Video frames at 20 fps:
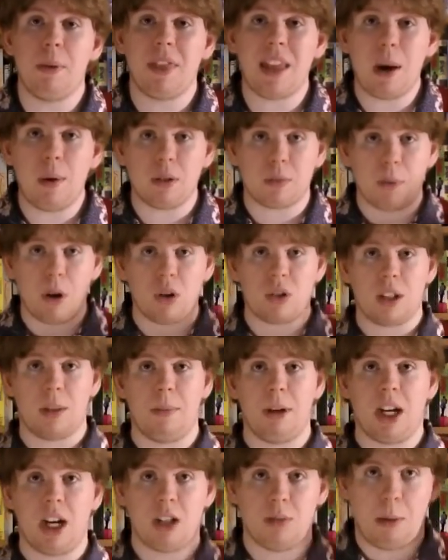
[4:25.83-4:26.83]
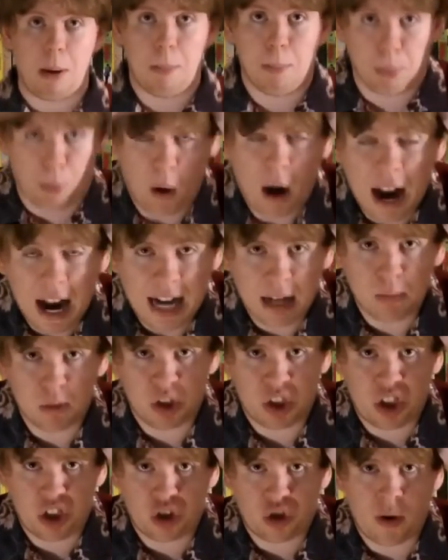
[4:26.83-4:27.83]
but that was mostly because my brain
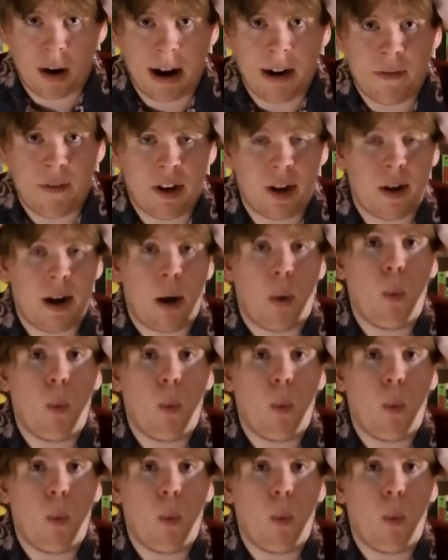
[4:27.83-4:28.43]
was just trying to figure